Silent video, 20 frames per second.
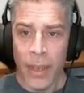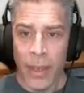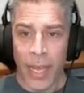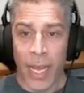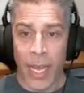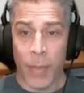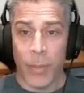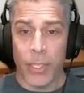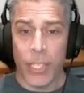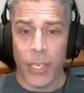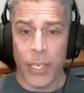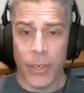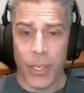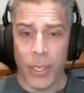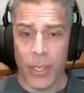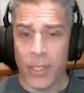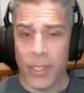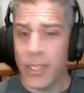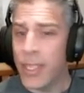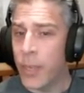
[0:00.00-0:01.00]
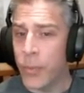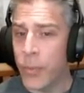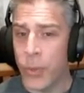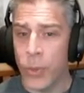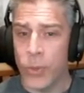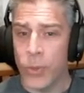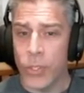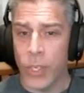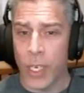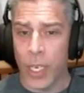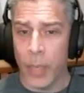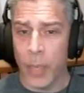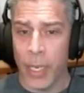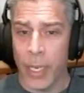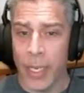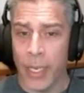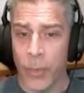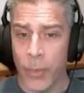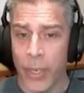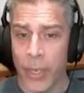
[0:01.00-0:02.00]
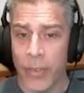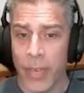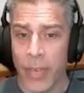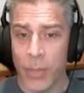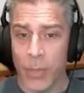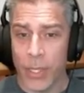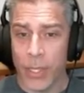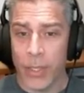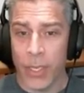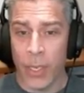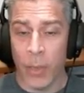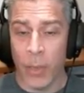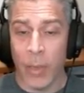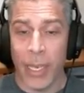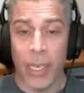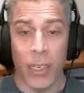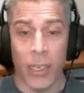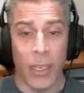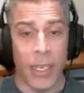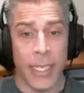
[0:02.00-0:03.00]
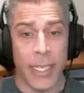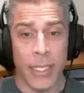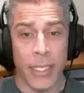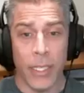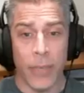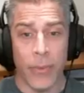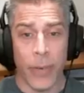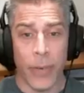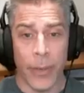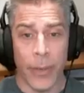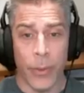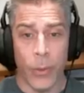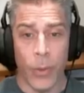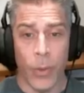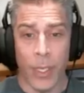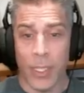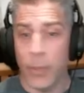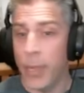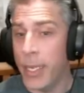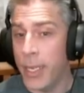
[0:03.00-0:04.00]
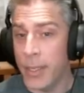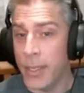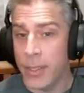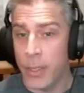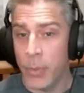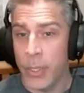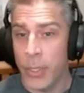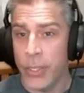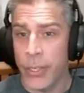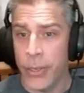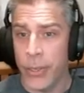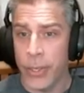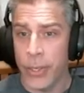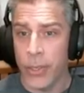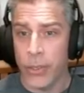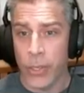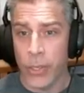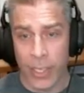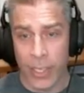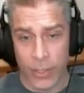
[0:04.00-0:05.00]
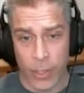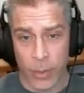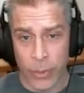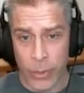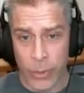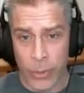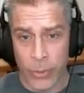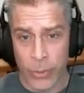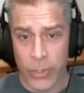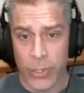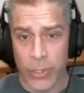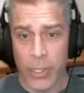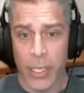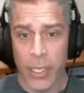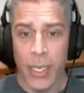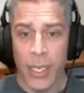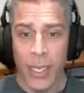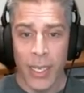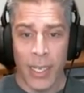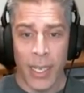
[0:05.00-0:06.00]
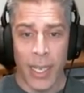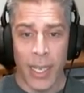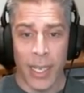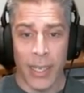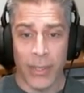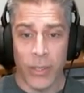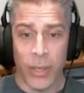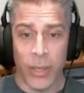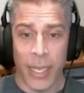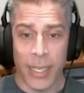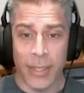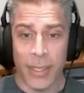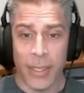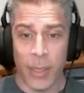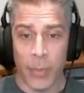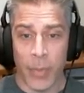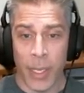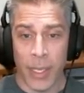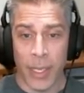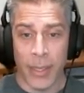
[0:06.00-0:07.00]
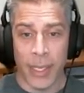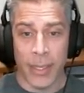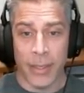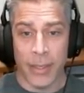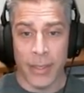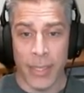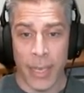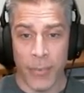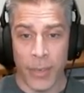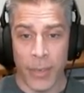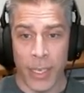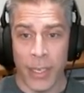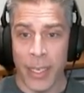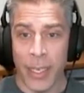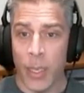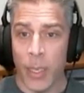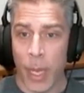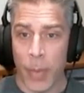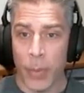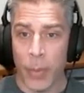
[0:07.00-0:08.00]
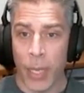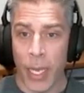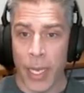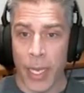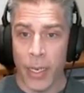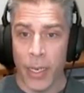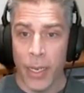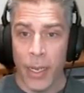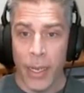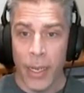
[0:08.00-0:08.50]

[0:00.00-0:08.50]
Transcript: Materials and then runes are going to be getting revamps. It'll make it a lot easier for anyone who wants to make custom materials or custom runes. So that's something that's definitely in the pipeline.